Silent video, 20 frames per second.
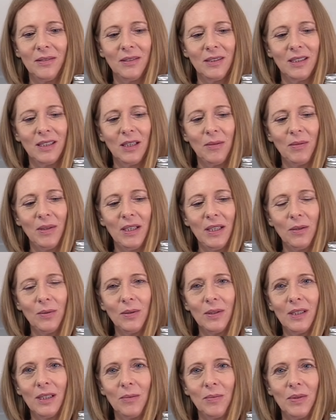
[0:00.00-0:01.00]
some
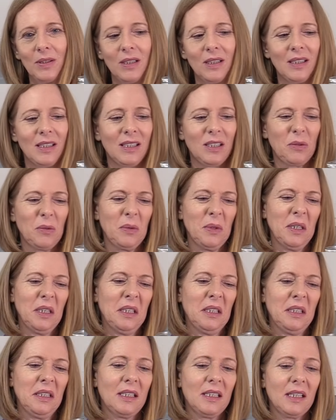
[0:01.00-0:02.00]
liquid up here, and it's
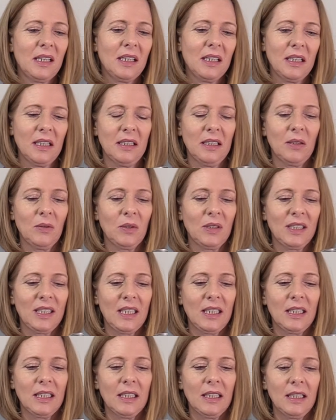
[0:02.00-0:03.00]
really dark and looks
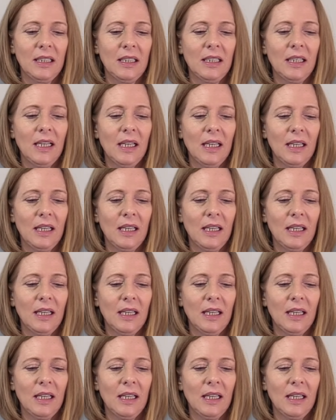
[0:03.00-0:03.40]
ugly,